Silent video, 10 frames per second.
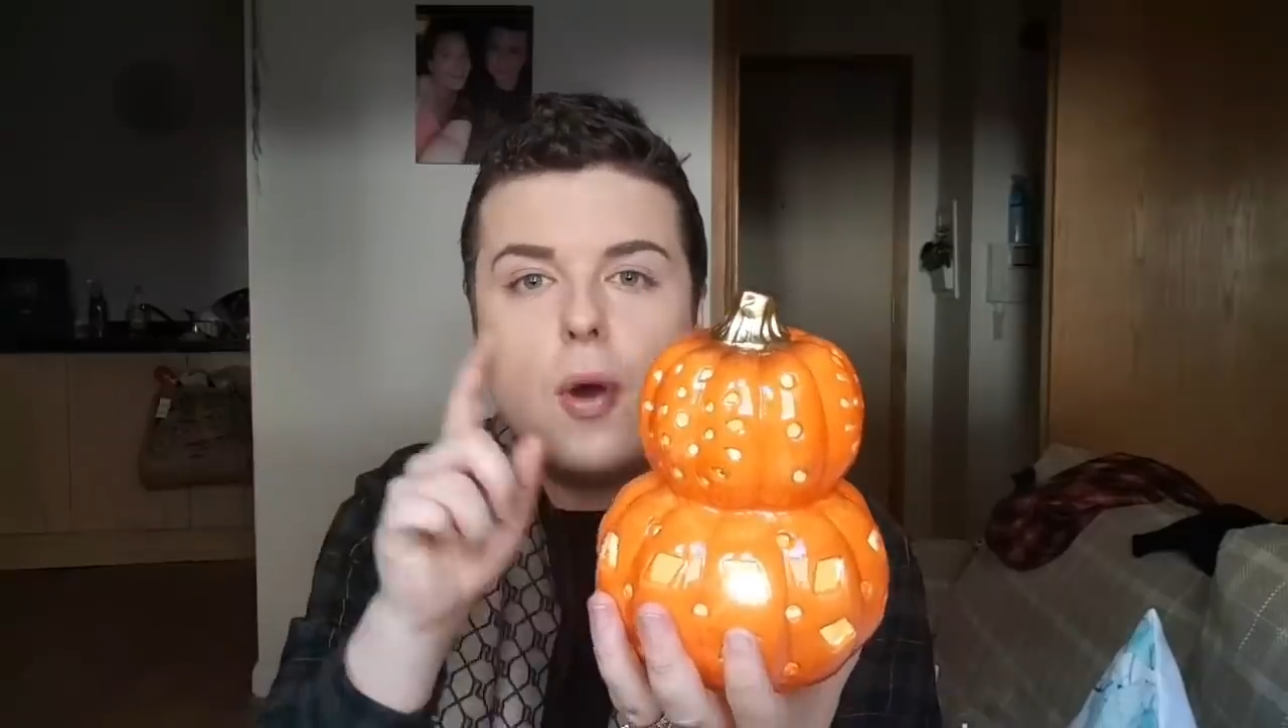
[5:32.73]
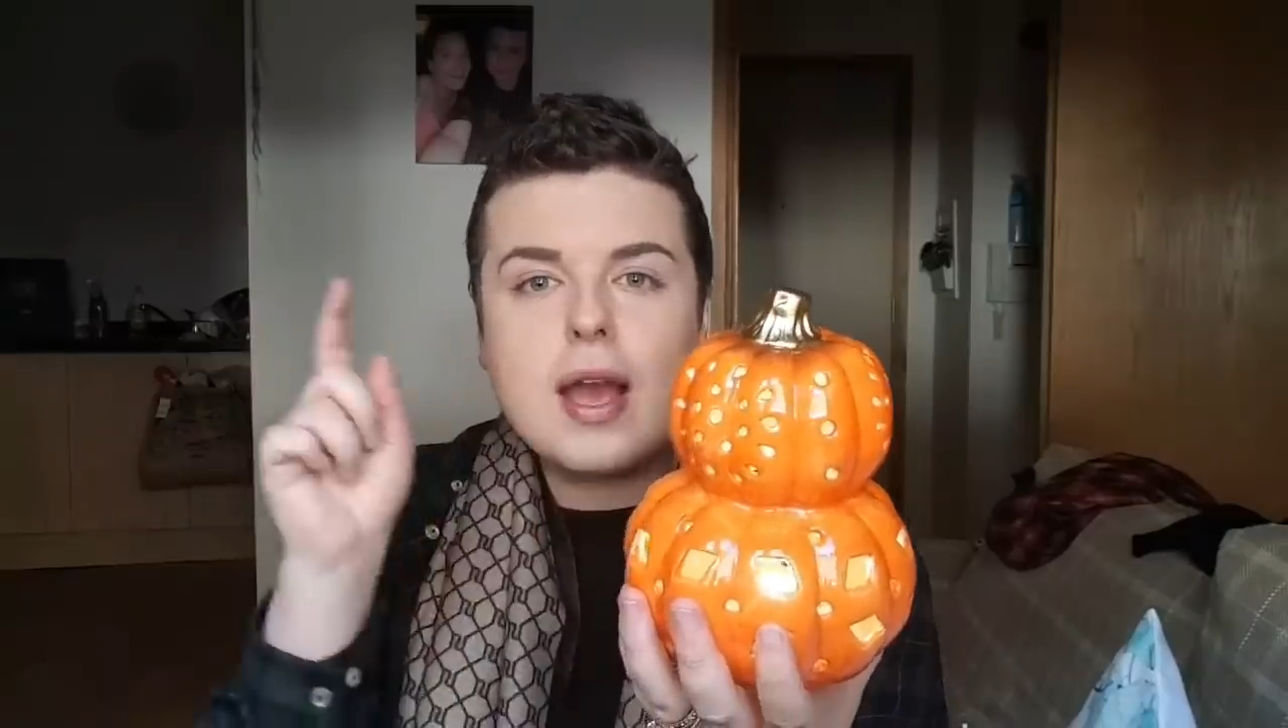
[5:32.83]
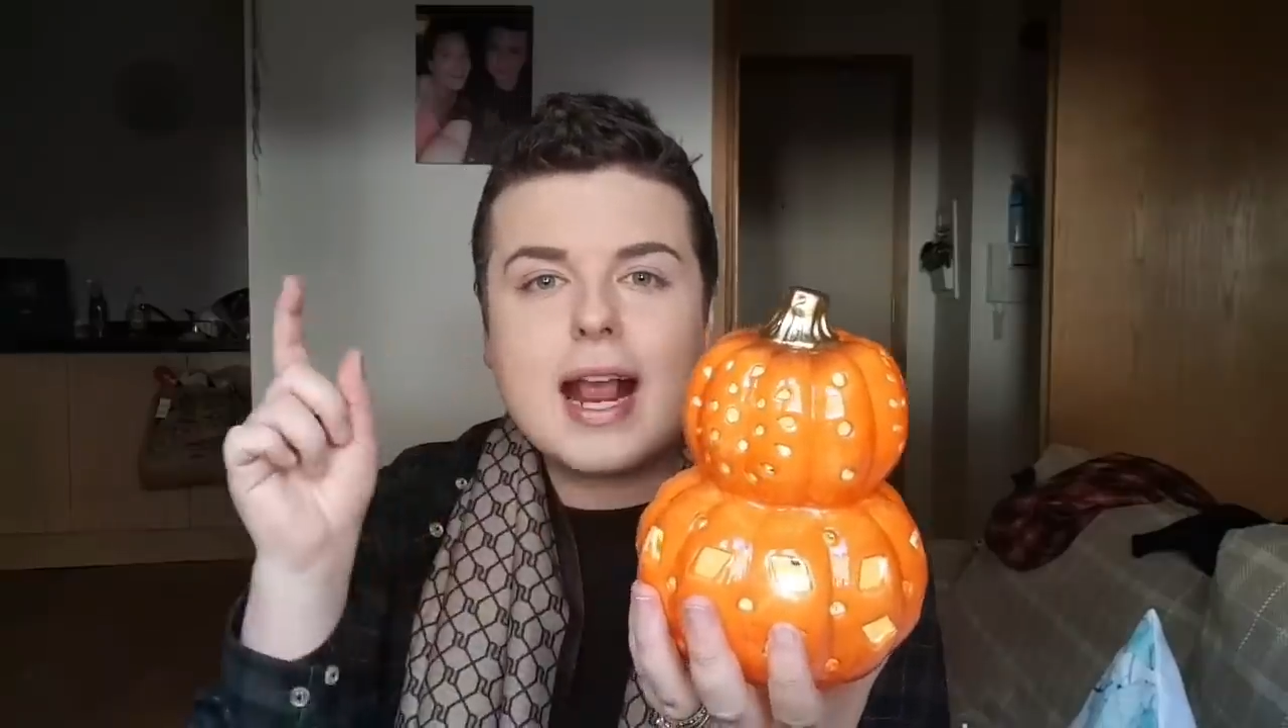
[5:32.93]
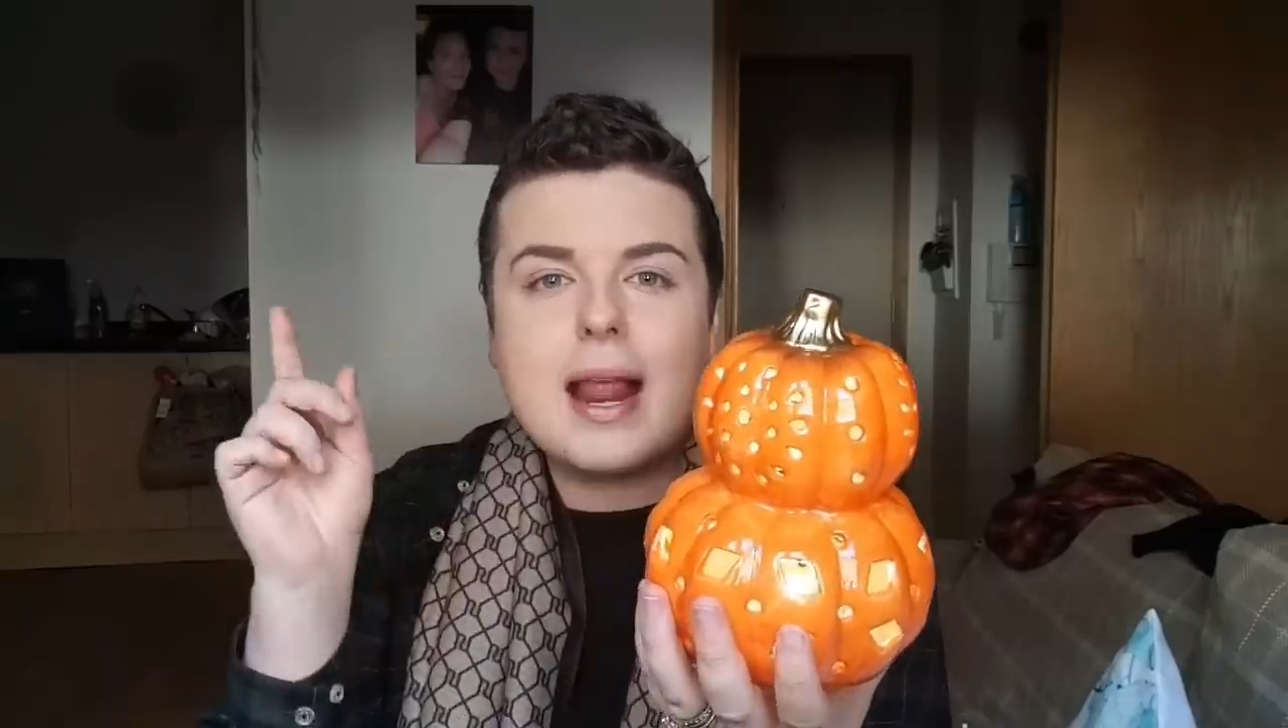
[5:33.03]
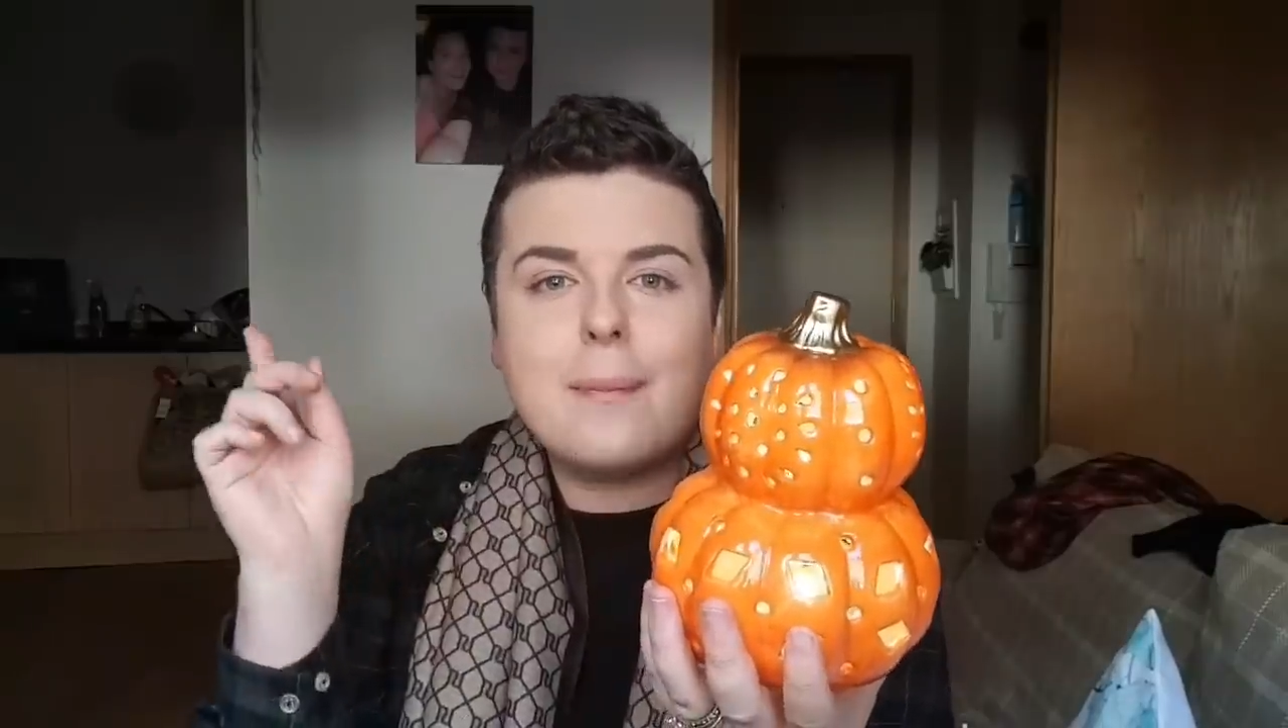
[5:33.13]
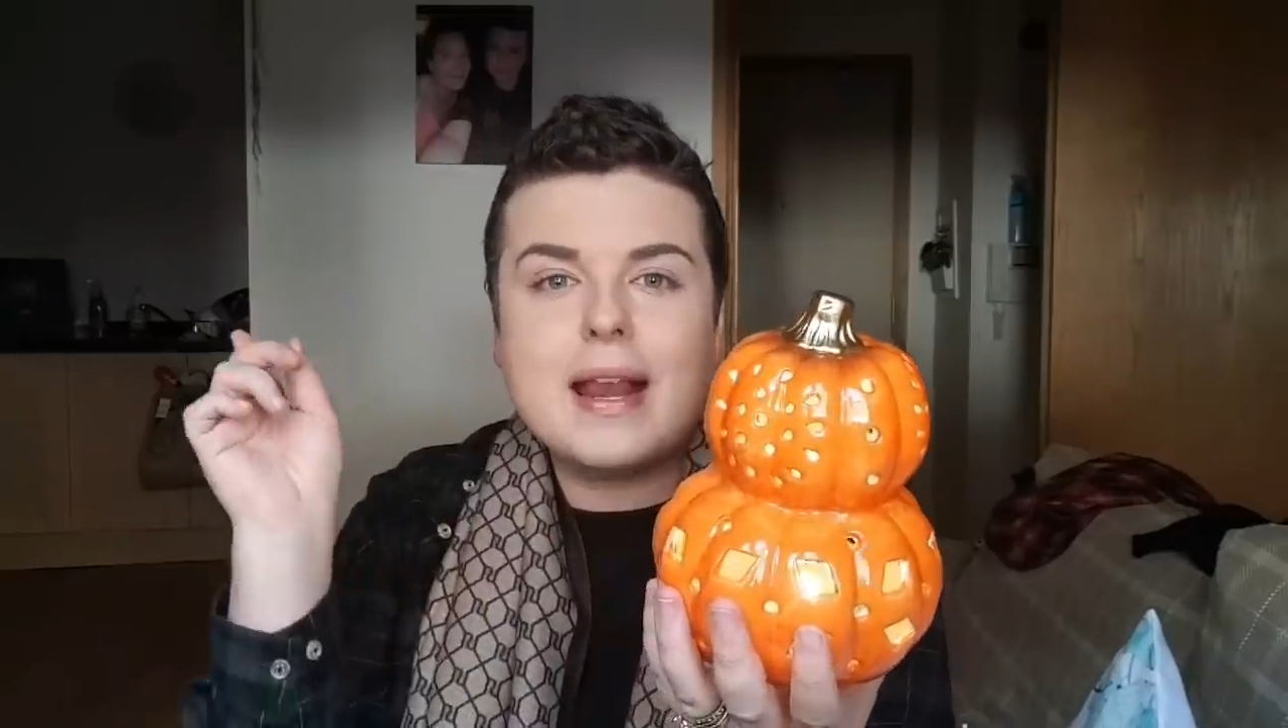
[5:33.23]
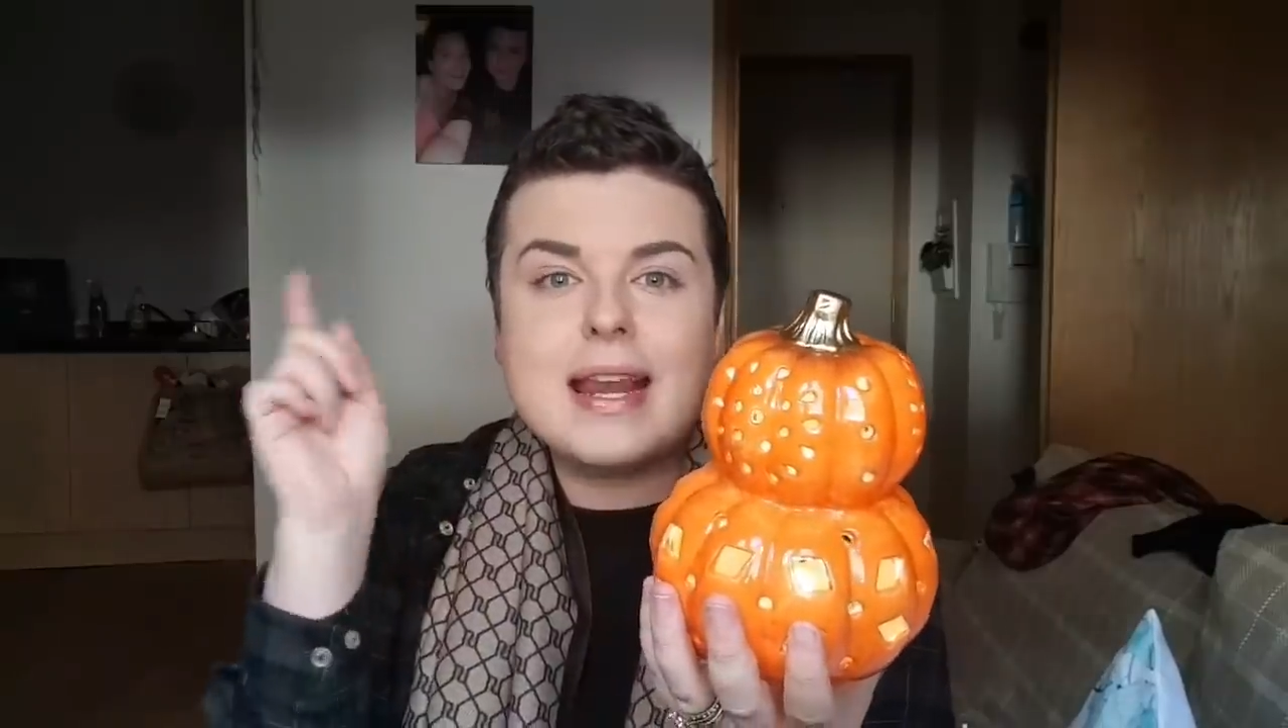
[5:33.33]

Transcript: put a clip